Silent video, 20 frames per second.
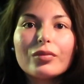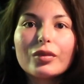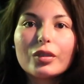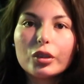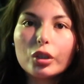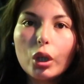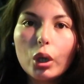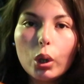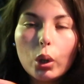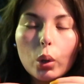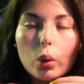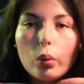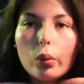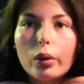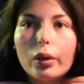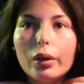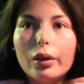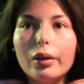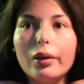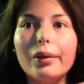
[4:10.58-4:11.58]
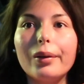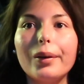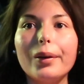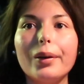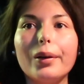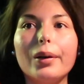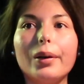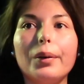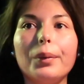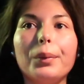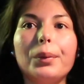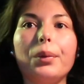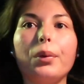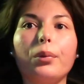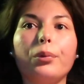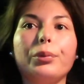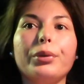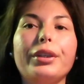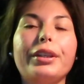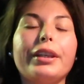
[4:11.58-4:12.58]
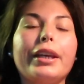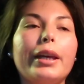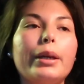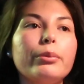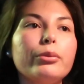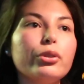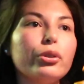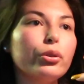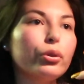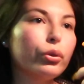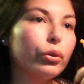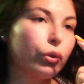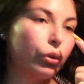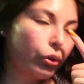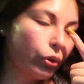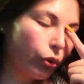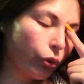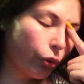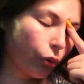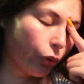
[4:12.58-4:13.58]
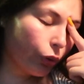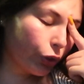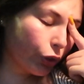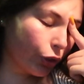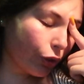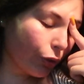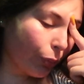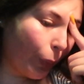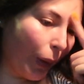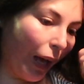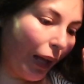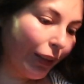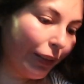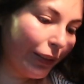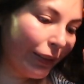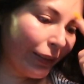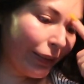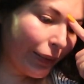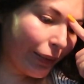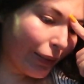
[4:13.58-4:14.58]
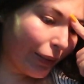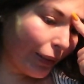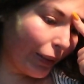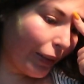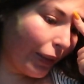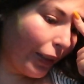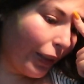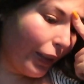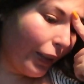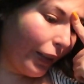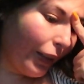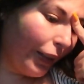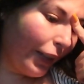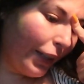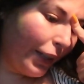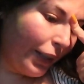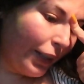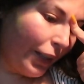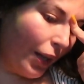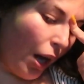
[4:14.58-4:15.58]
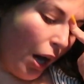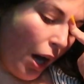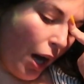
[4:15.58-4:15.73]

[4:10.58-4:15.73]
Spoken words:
So, we came to Shoe Palace in